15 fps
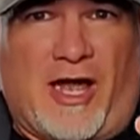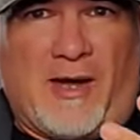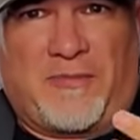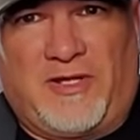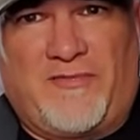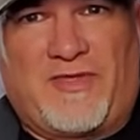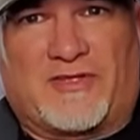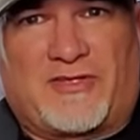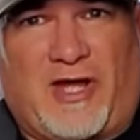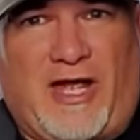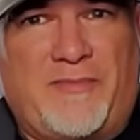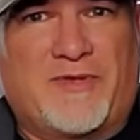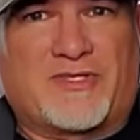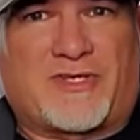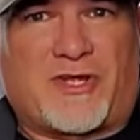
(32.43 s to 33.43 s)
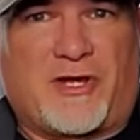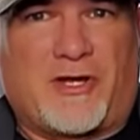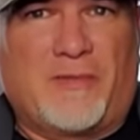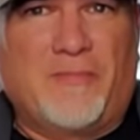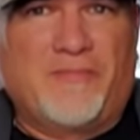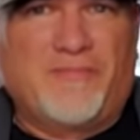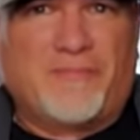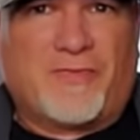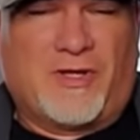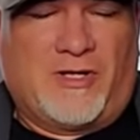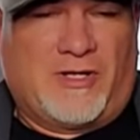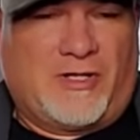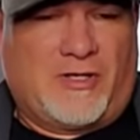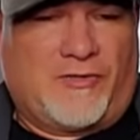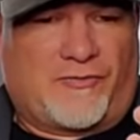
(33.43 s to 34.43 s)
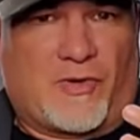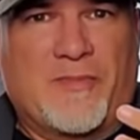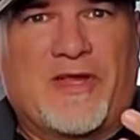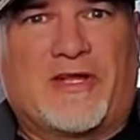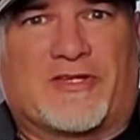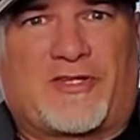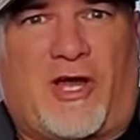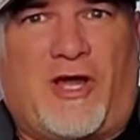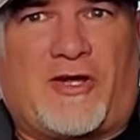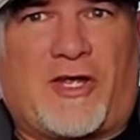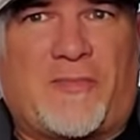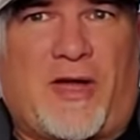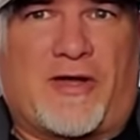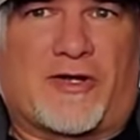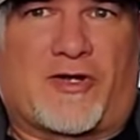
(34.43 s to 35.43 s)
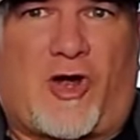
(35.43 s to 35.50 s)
I believe the time has come for me to talk about a